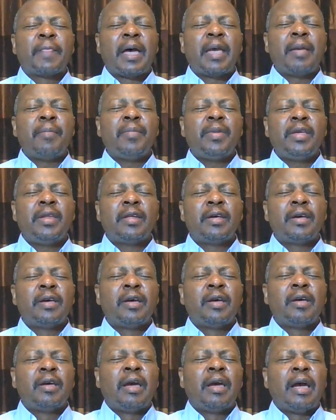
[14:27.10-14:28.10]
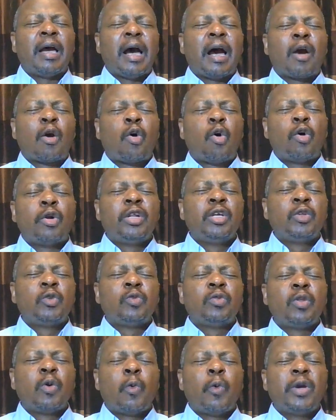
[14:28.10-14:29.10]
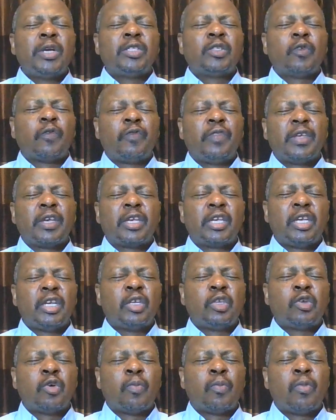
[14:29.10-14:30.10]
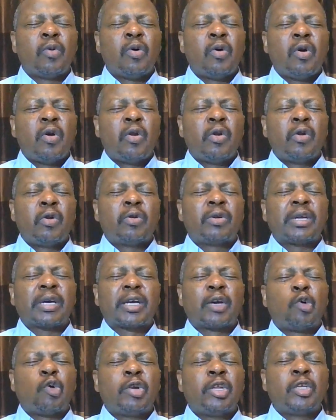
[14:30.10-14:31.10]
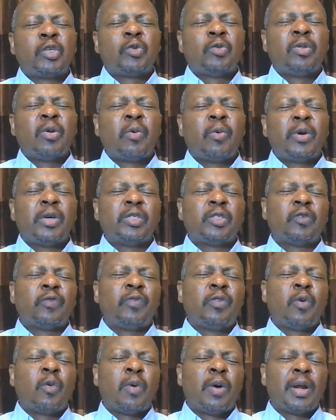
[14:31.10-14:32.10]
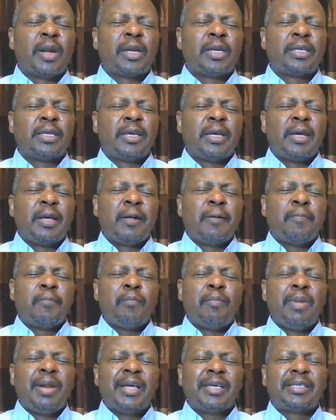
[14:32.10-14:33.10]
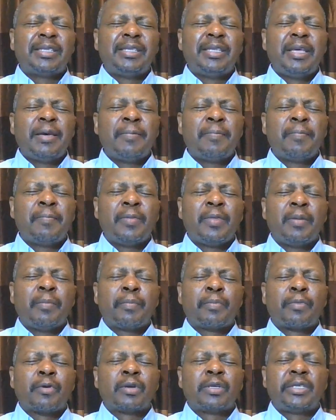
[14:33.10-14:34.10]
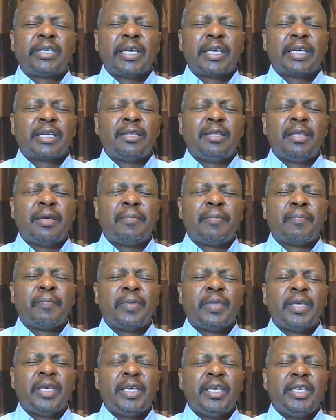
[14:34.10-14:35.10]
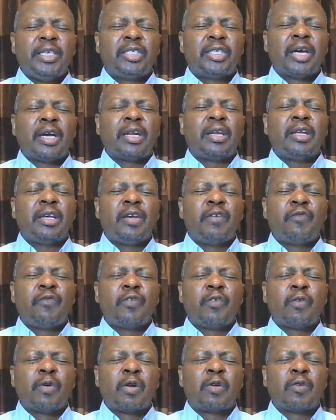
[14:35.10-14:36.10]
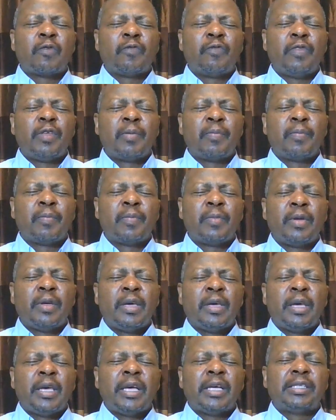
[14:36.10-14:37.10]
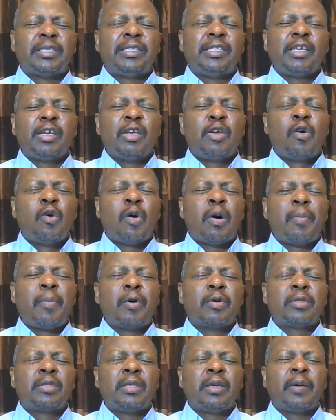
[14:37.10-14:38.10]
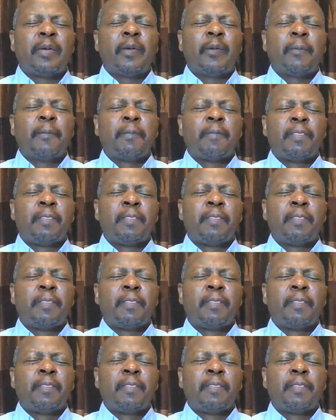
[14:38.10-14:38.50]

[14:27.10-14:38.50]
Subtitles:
I mean, according to the ways of the kingdom, not according to the ways of the world. Bless them, protect them, each and every one of them, as they go about their